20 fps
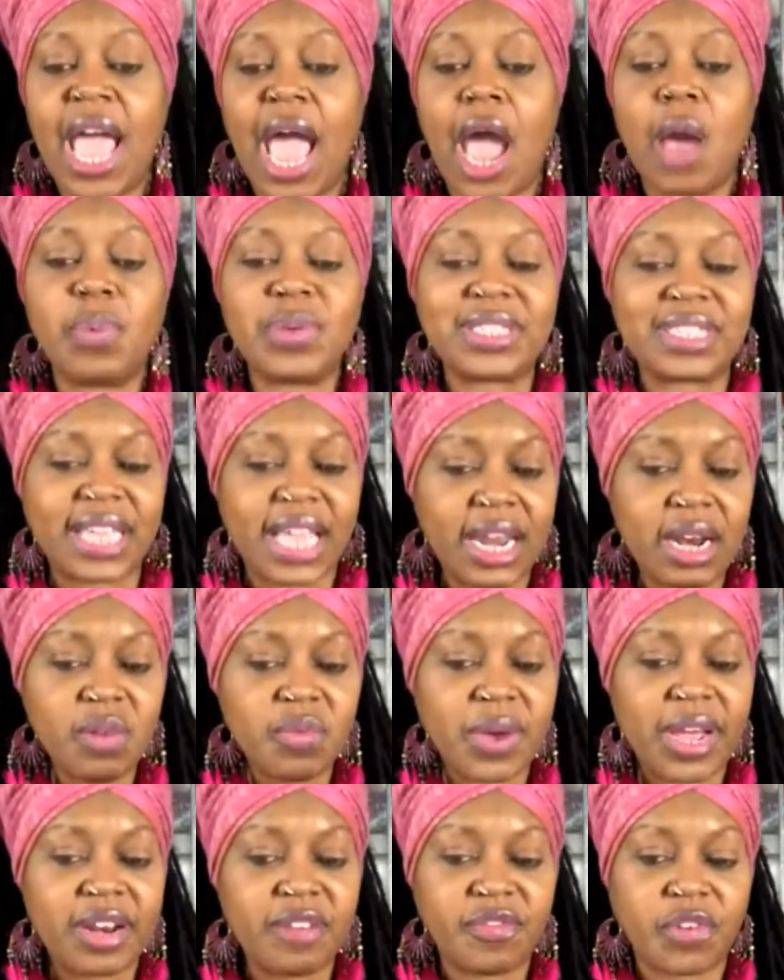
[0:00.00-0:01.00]
and was getting
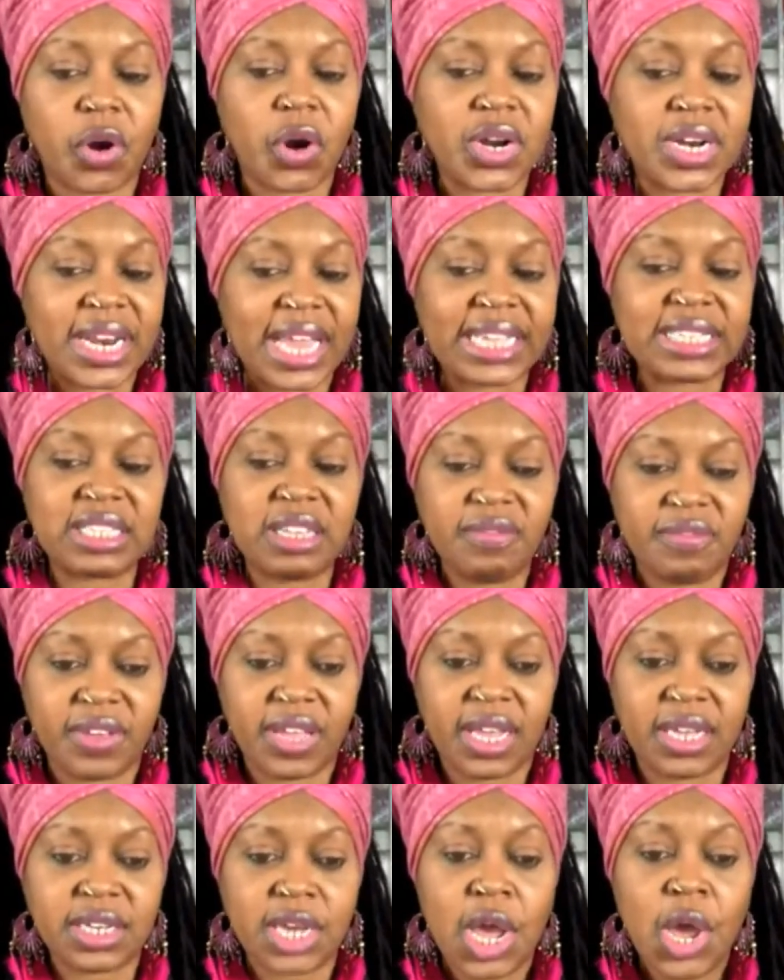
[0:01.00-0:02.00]
ready for her next
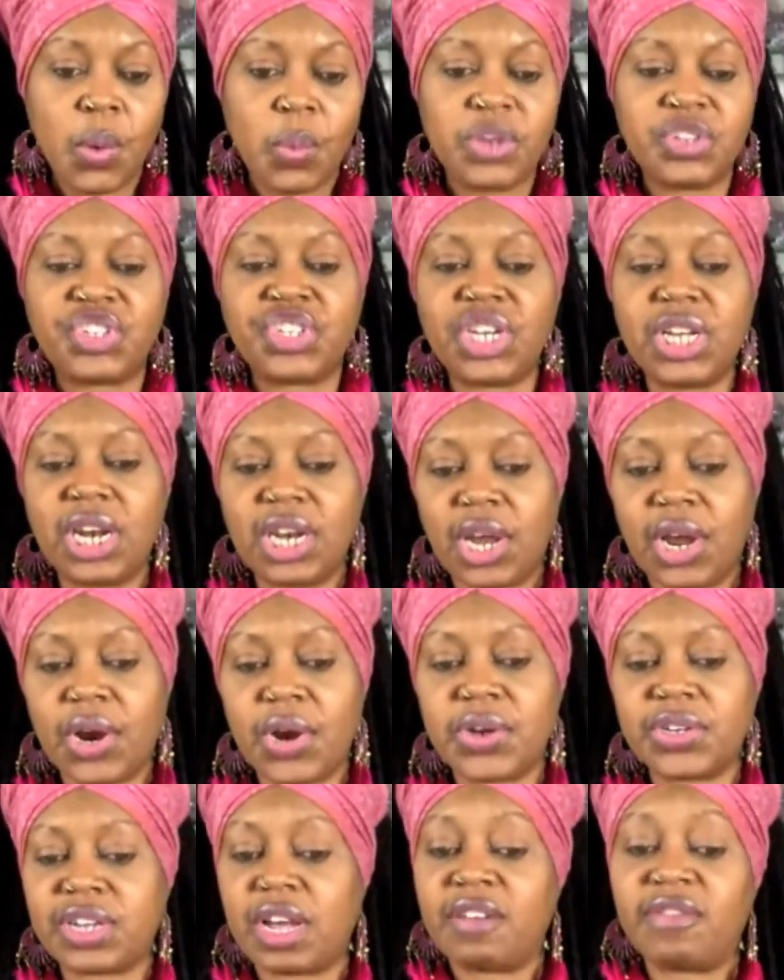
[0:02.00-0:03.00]
event when she
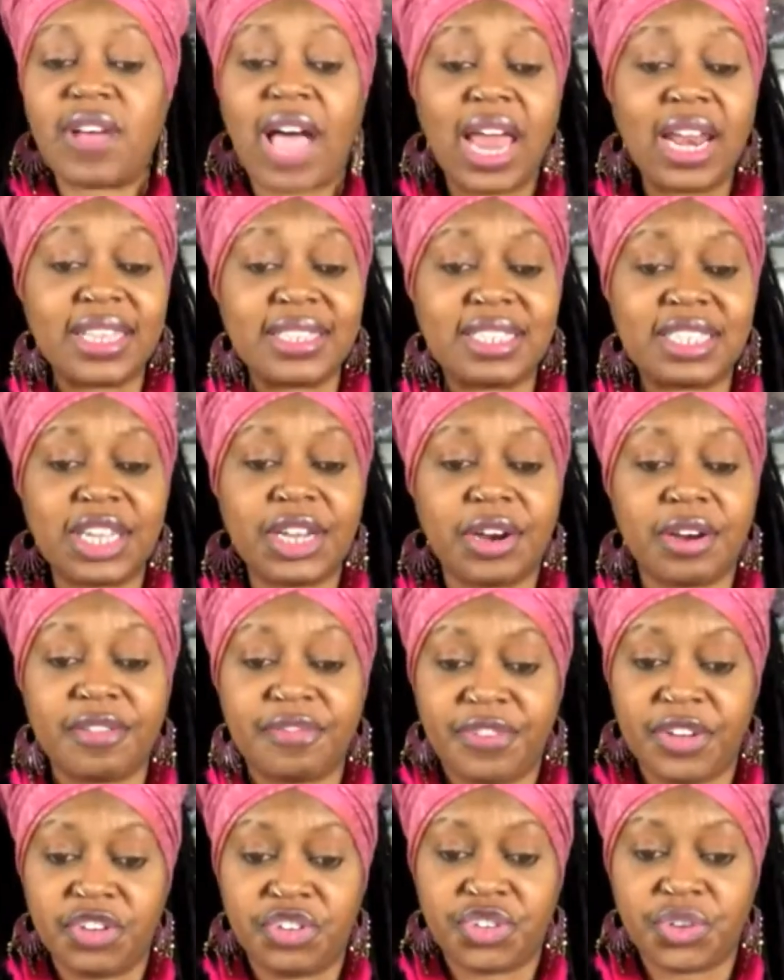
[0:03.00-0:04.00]
learned a volunteer
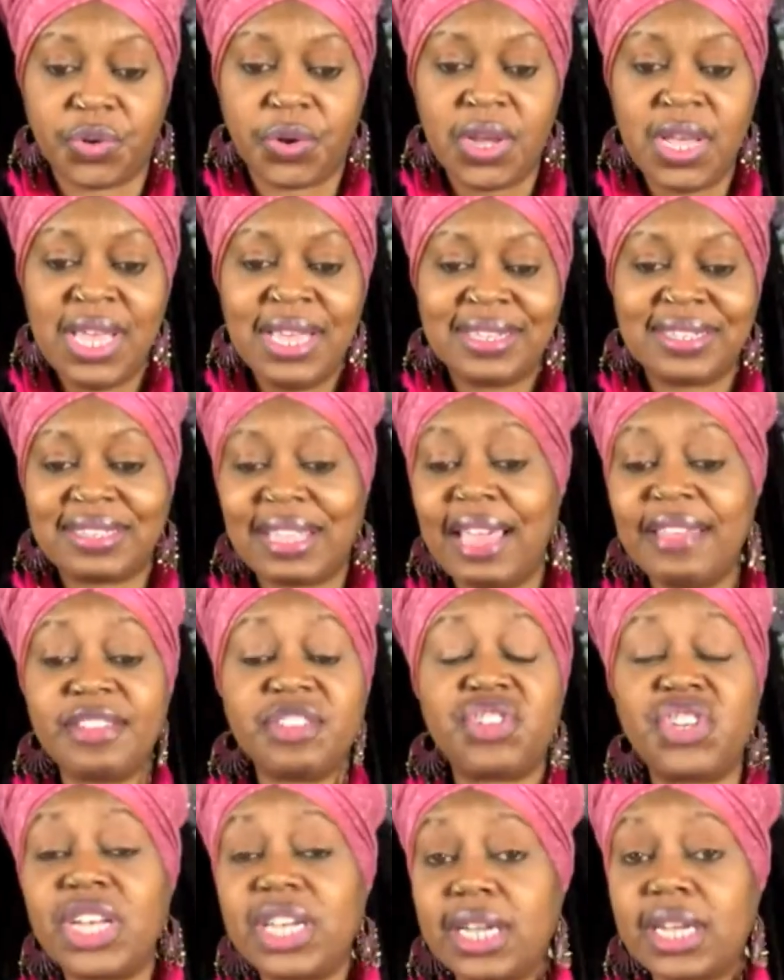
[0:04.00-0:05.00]
official said
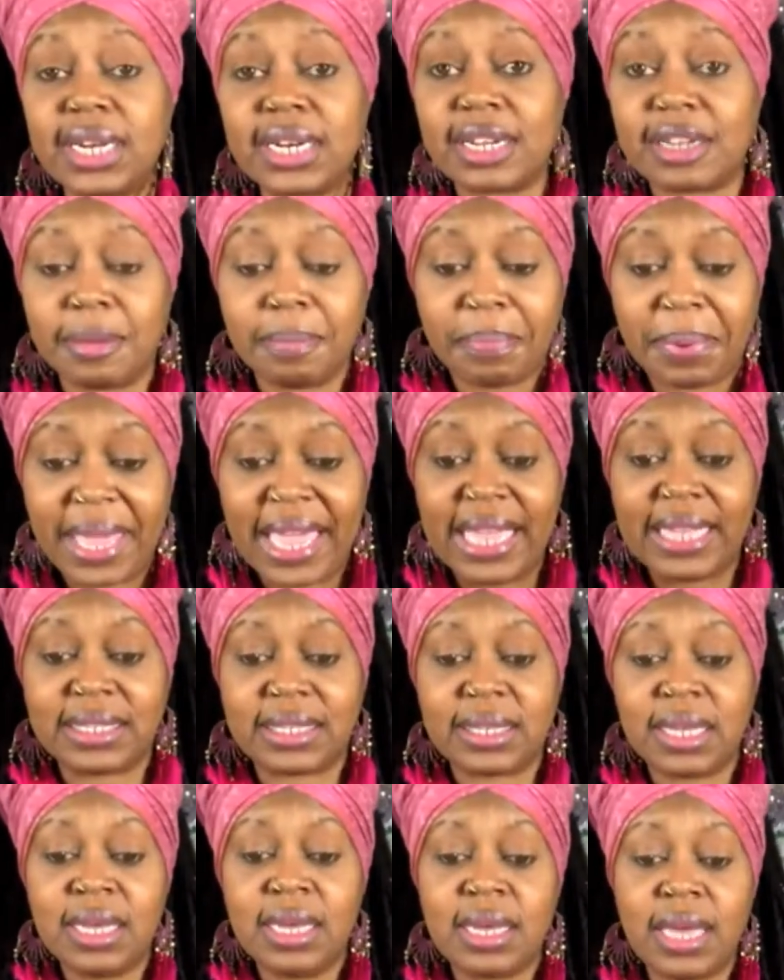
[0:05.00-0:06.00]
that she couldn't
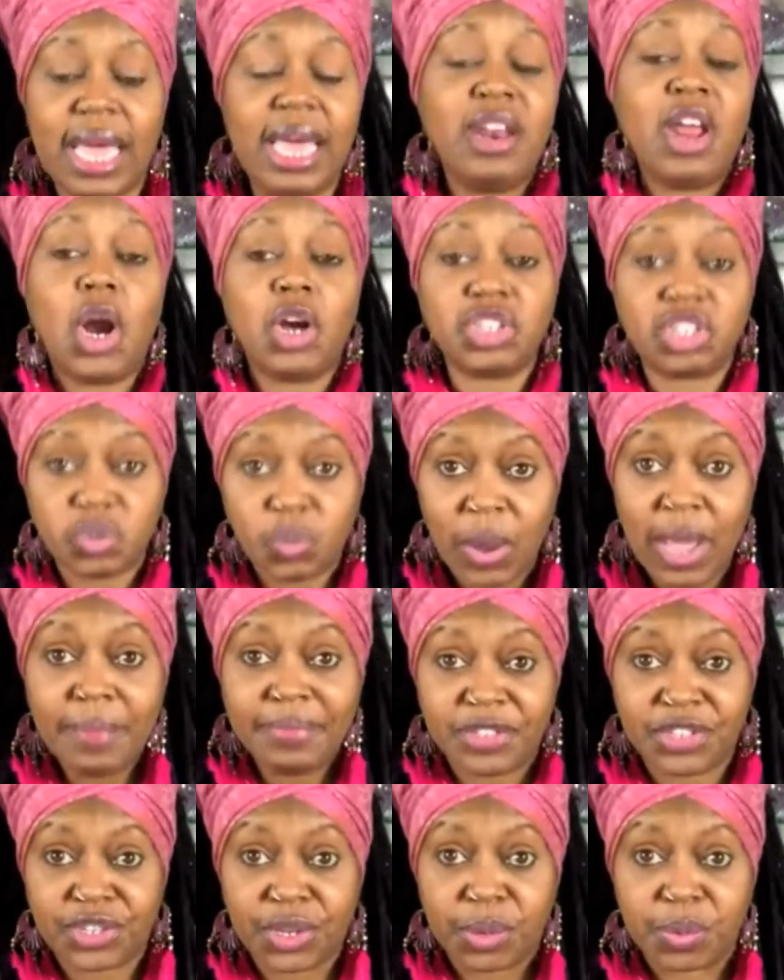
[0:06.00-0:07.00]
compete in her
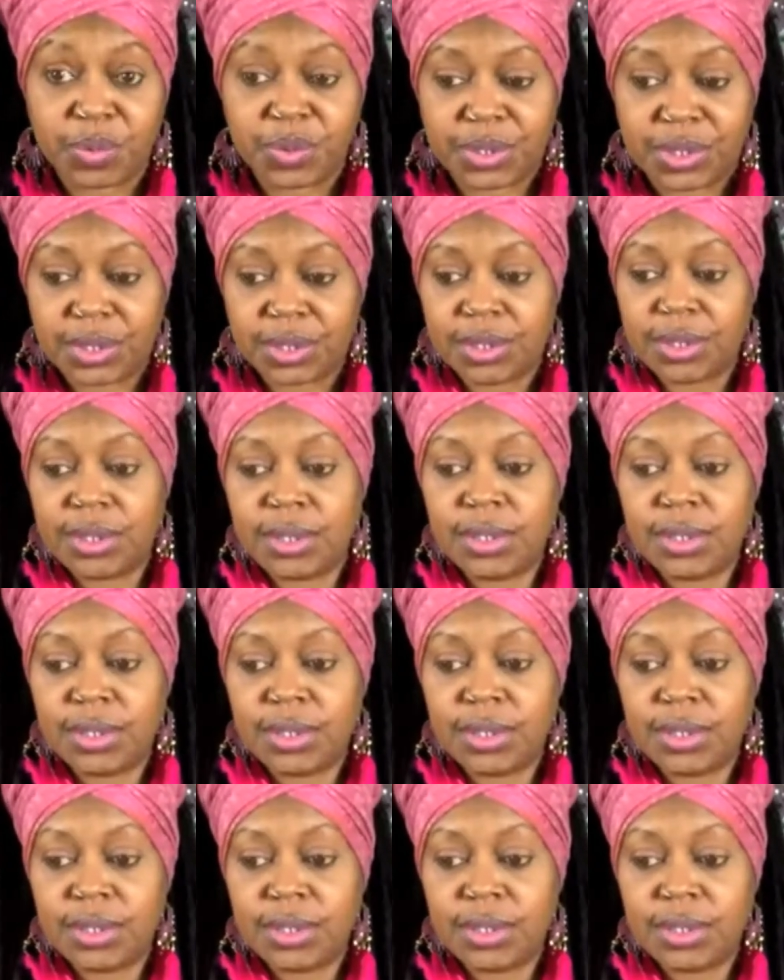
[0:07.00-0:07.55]
swimsuit.